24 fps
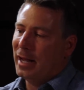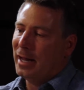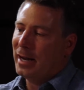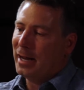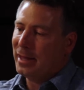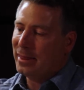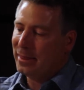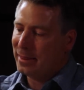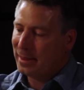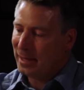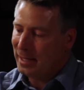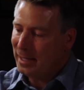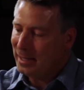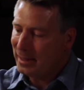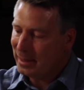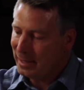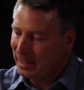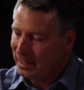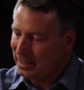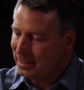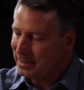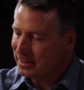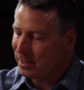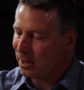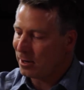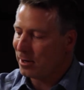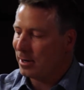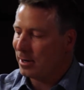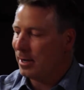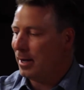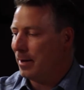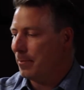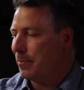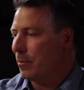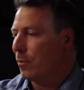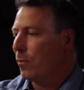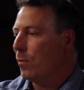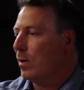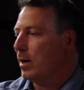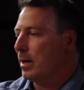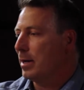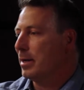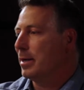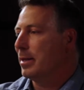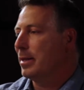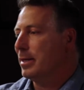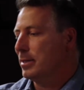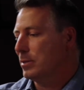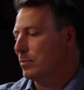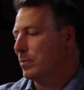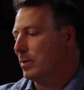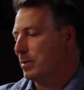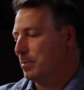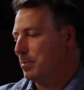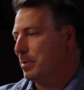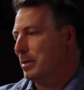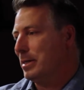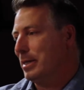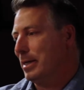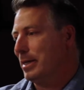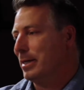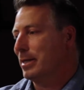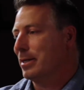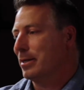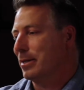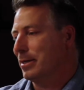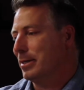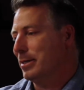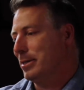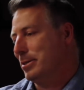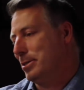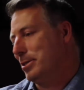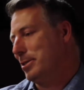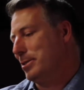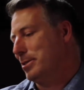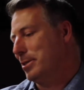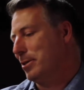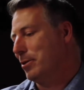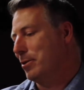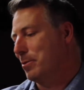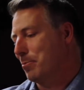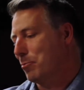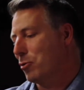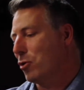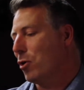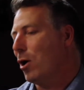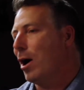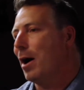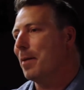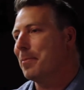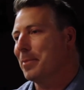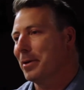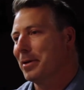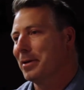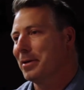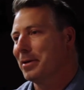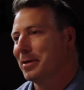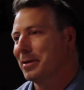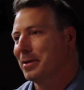and I think these are up. One, this one particularly is just a good prop.